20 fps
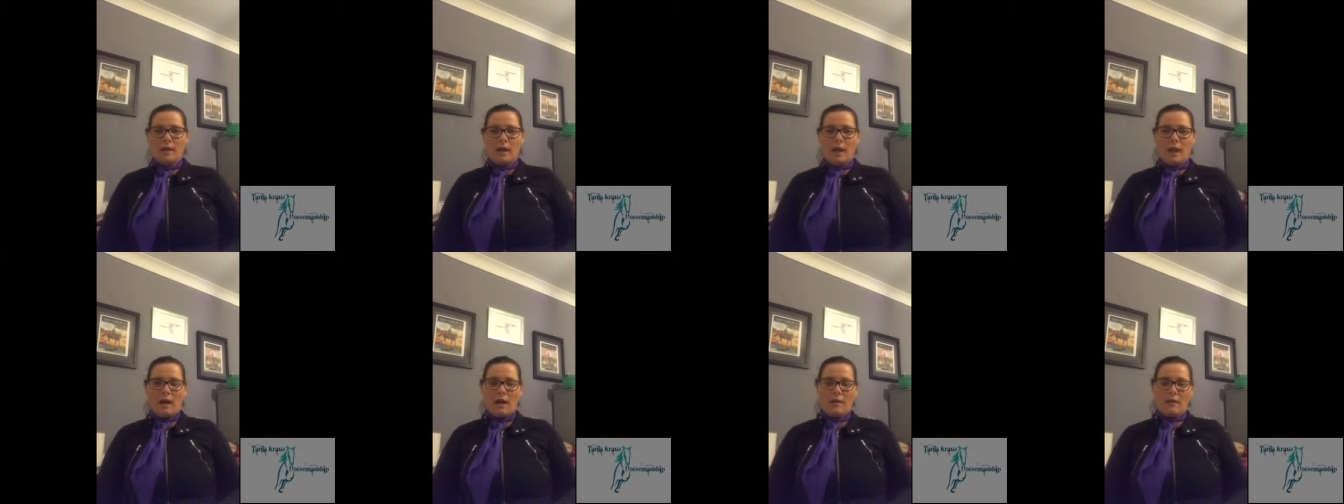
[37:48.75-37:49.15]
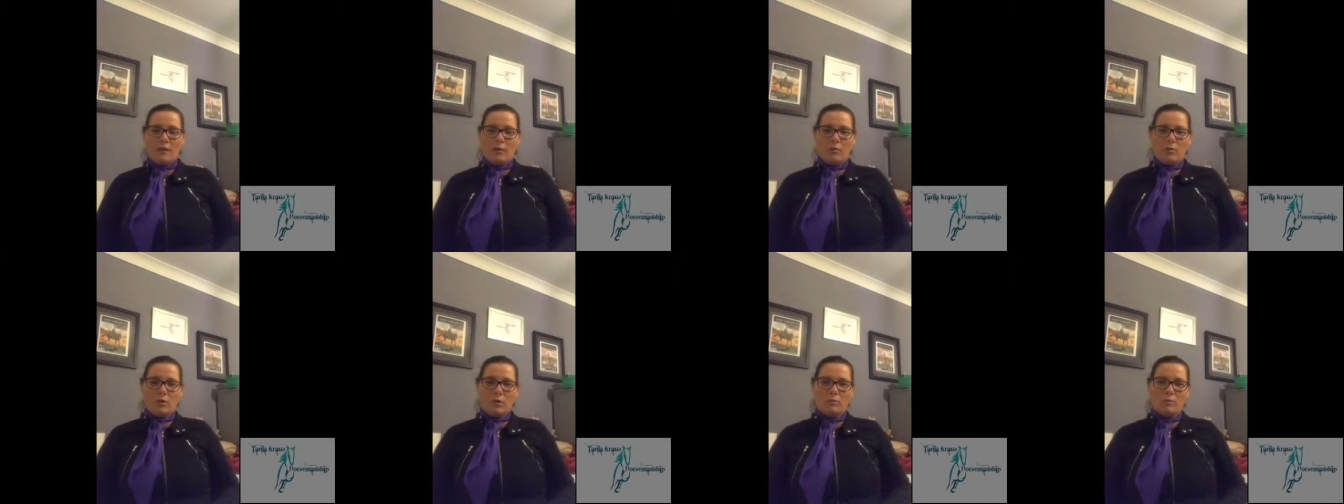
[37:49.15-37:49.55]

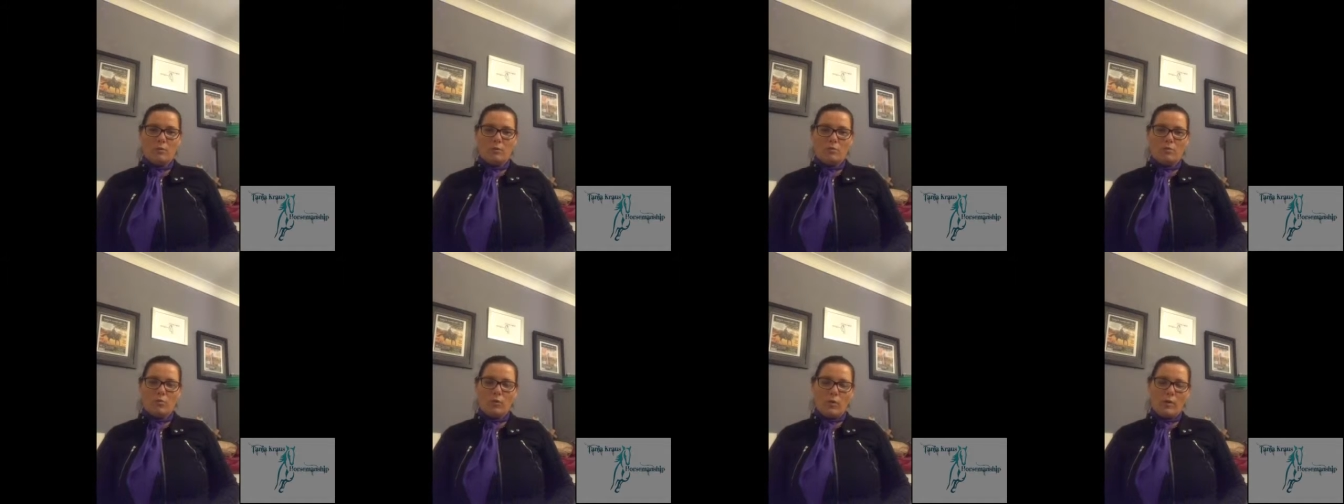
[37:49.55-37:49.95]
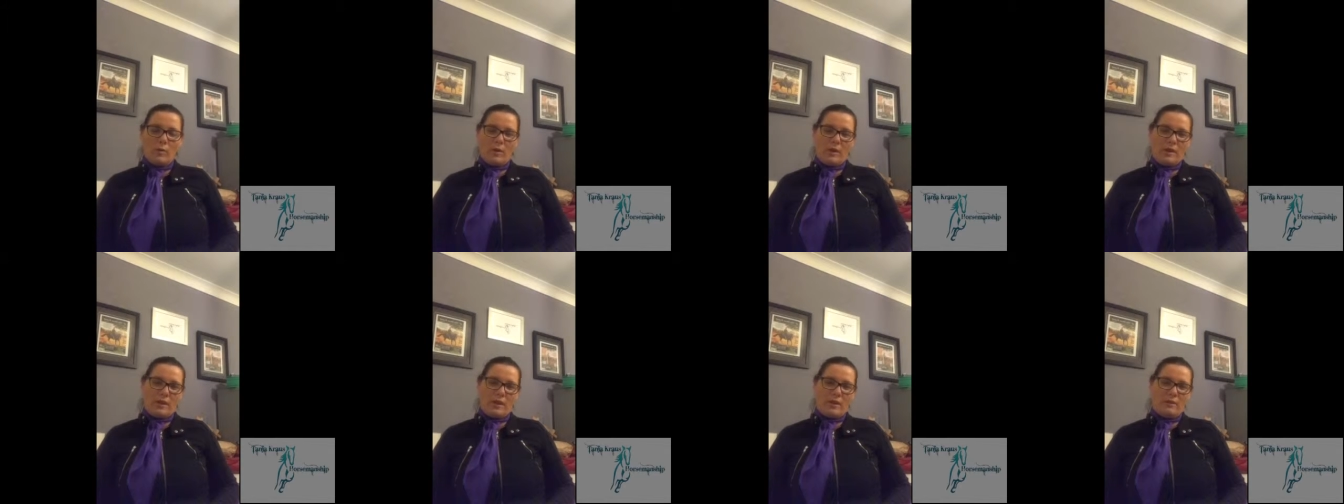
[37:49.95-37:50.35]

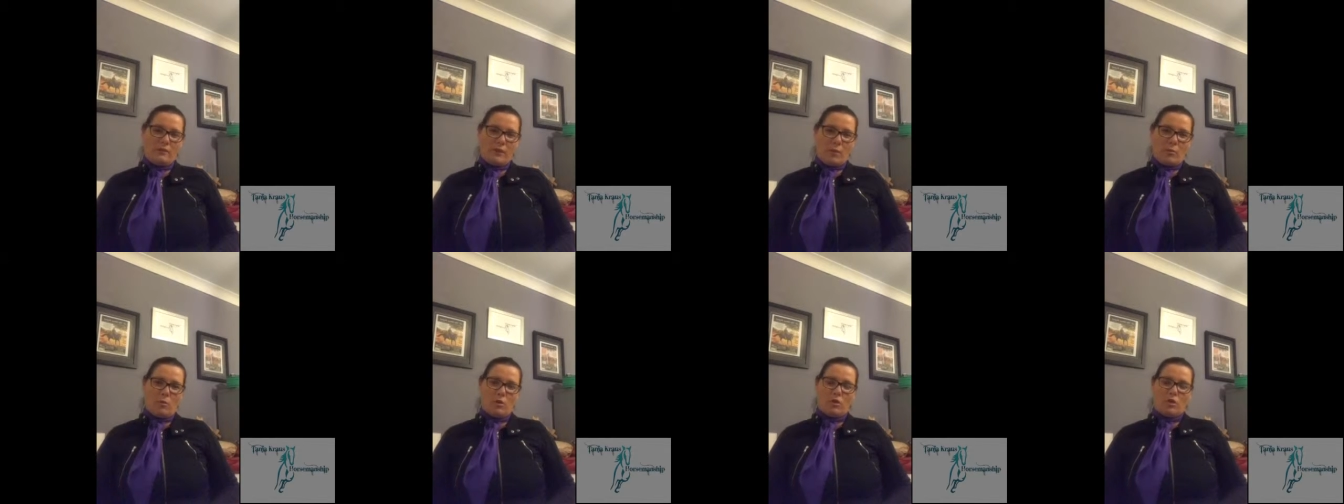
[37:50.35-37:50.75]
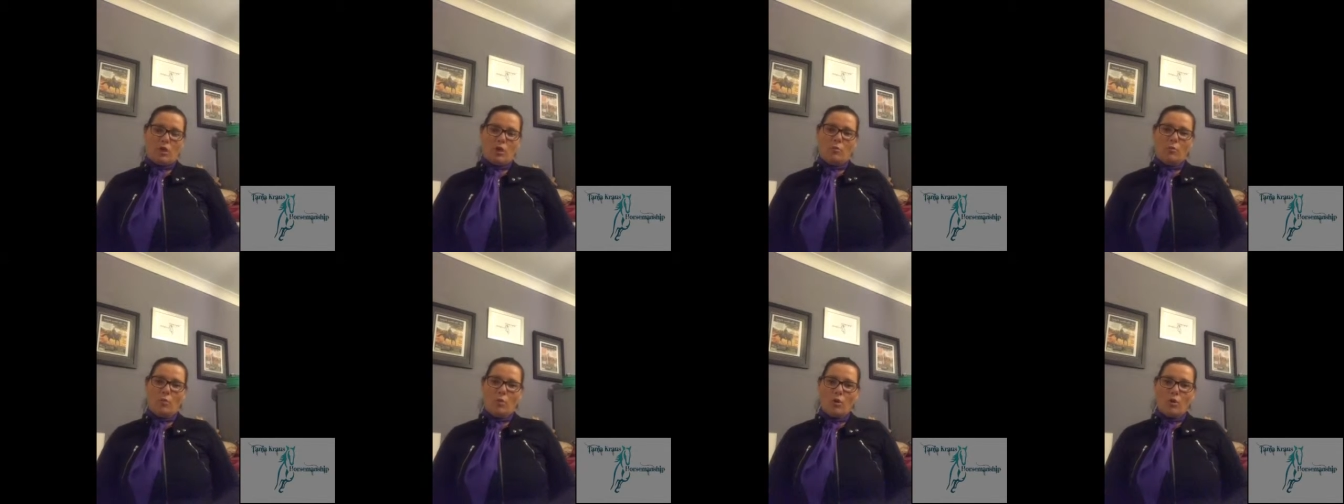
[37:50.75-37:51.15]
If they want to
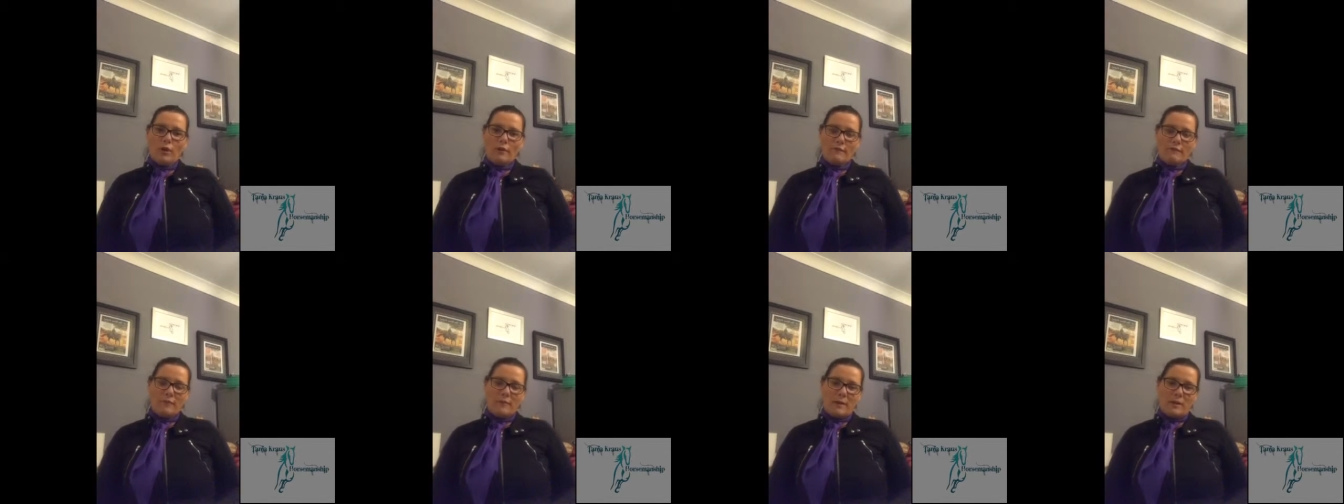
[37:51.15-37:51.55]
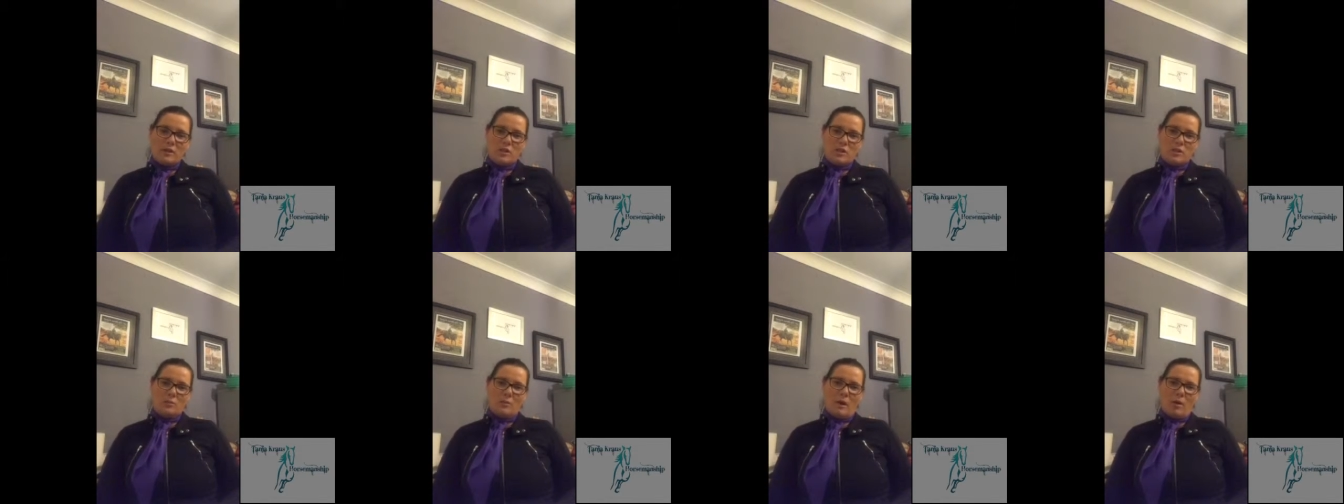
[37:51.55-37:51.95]
know more
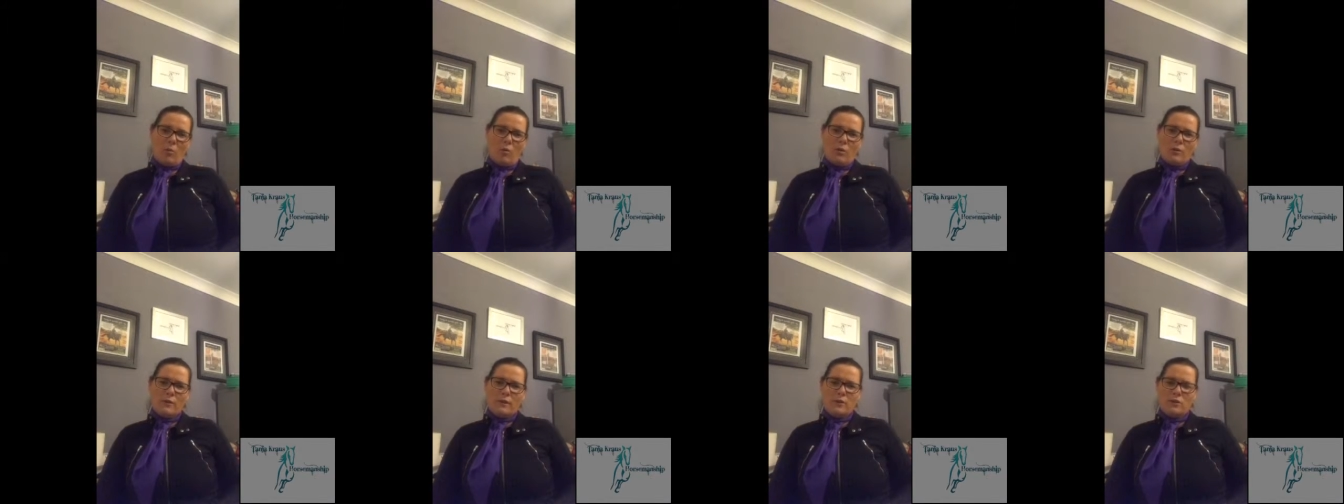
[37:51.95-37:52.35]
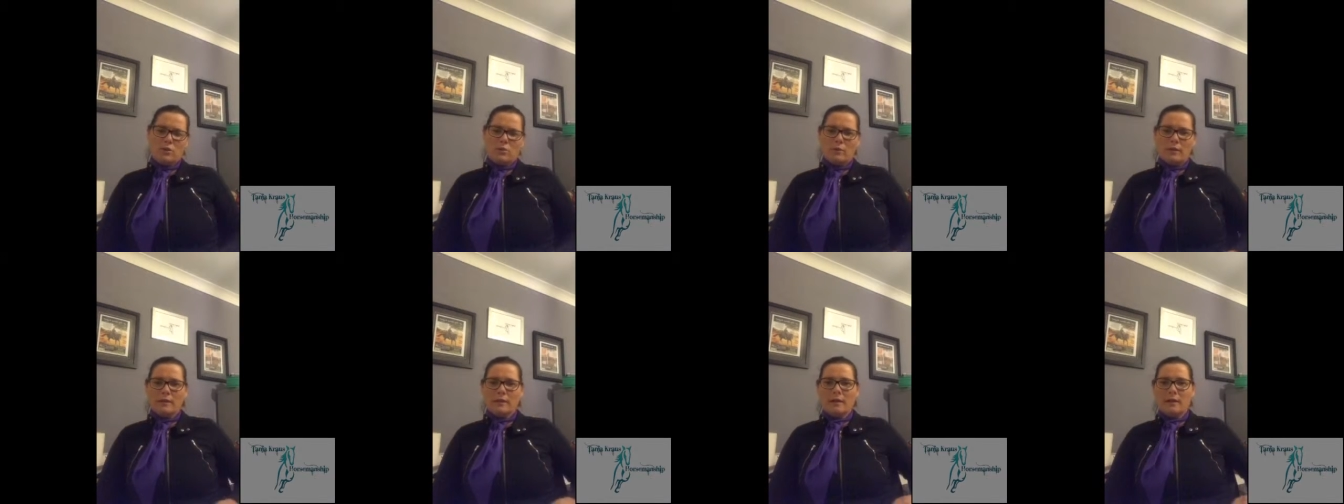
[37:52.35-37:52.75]
information about what they're
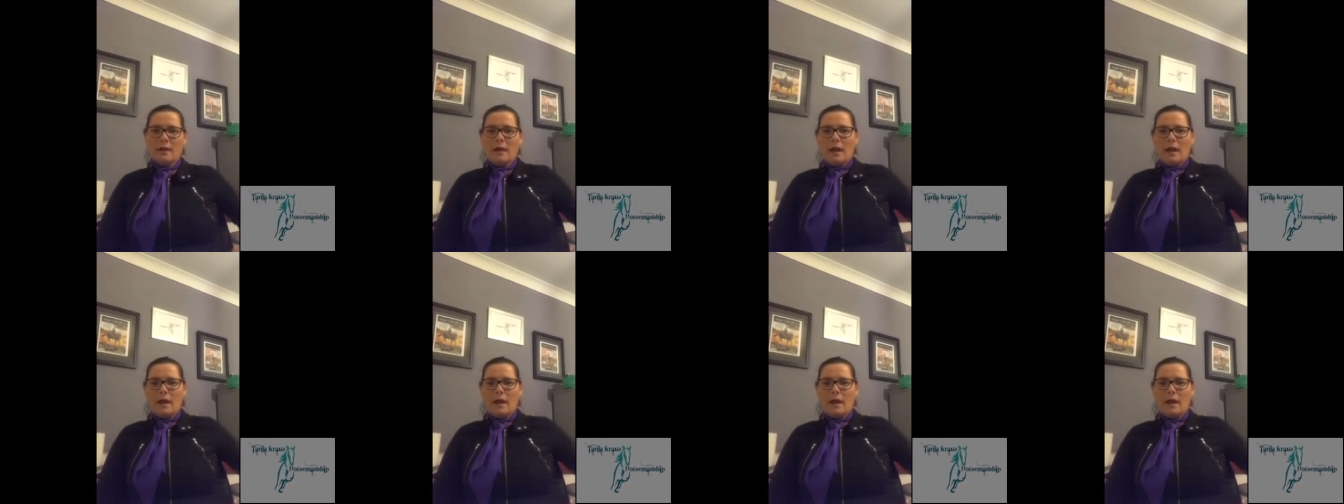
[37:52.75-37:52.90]
doing.